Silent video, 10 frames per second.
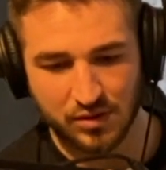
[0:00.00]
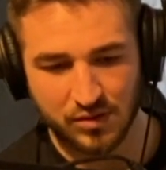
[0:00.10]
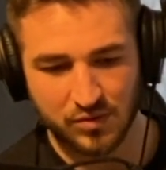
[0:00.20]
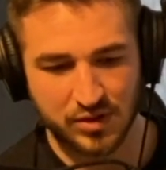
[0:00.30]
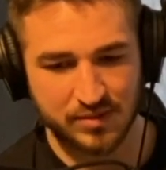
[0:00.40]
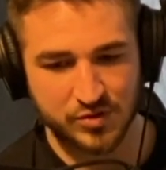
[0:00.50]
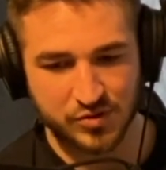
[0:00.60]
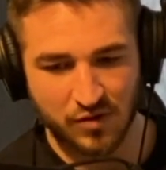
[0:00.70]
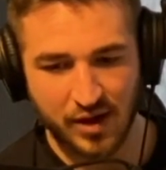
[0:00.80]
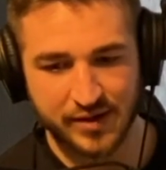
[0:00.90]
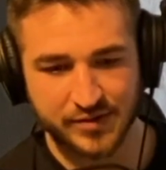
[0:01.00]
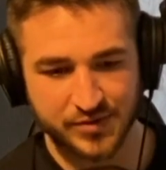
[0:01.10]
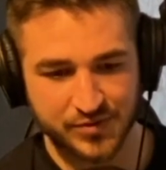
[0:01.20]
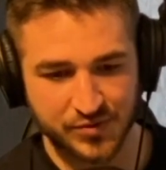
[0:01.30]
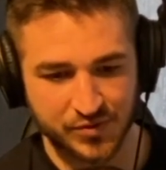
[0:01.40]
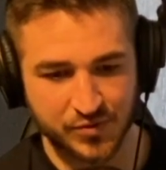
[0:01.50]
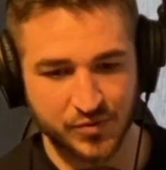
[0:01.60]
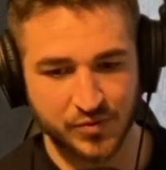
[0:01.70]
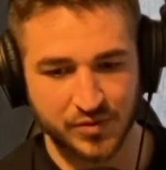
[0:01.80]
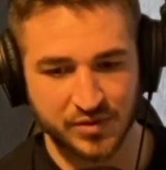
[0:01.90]
what I'm trying to
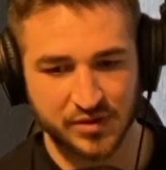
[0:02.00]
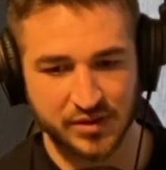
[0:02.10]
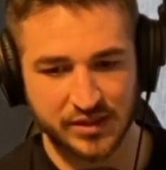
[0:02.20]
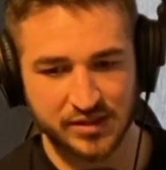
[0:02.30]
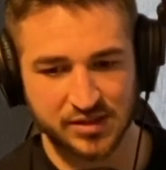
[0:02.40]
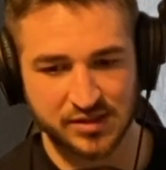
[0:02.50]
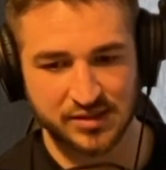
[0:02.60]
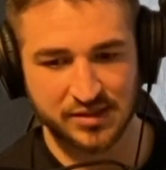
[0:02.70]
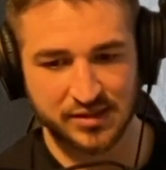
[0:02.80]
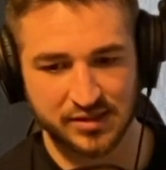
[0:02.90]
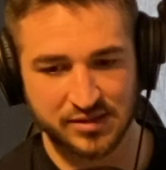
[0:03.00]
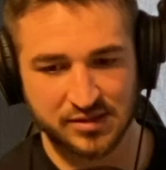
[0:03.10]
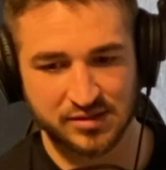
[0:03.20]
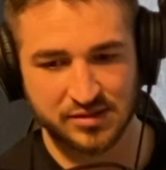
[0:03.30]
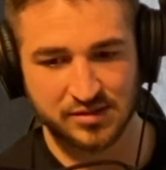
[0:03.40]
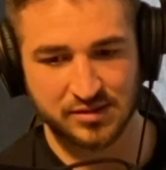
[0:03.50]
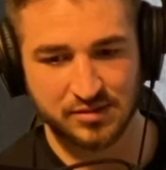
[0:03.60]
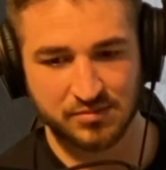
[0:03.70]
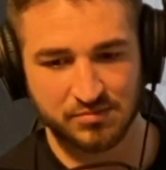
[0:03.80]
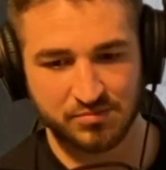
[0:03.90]
do is
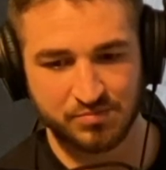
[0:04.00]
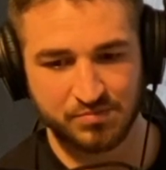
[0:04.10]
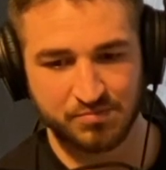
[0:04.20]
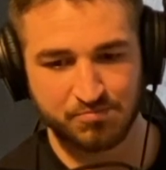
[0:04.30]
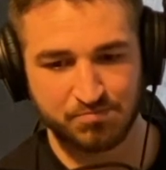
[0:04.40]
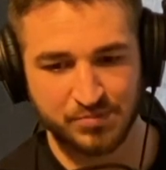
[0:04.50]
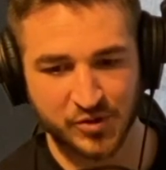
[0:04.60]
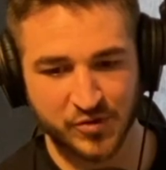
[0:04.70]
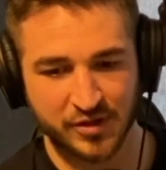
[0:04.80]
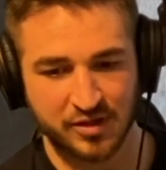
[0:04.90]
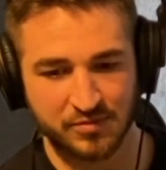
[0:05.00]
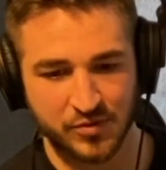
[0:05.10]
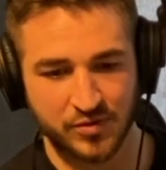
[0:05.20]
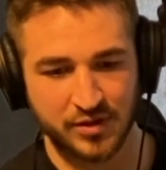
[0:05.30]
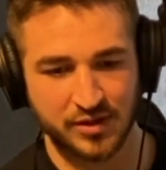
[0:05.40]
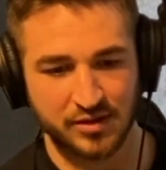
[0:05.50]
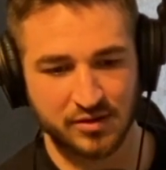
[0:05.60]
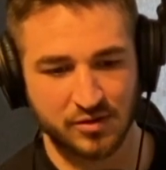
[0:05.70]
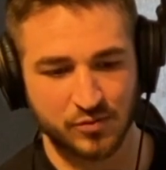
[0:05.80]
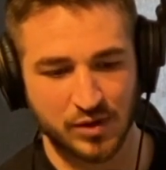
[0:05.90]
build a community
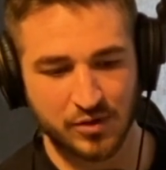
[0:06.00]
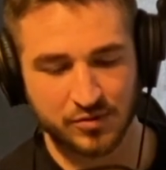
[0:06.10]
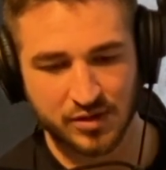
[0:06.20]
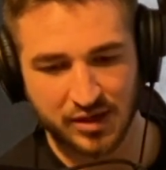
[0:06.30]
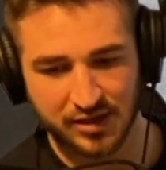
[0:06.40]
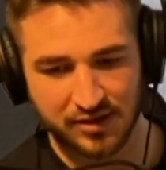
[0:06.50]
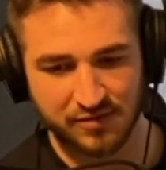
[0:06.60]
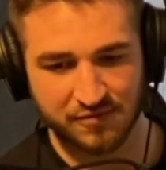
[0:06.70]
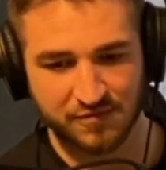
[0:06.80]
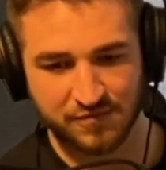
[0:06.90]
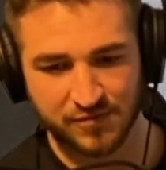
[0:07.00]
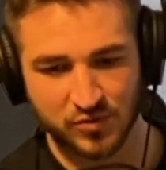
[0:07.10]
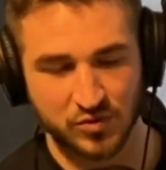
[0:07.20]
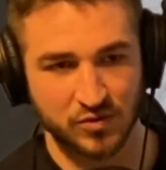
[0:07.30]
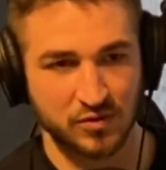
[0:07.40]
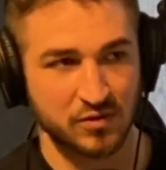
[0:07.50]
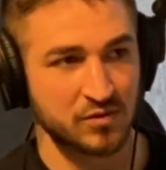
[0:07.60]
around a full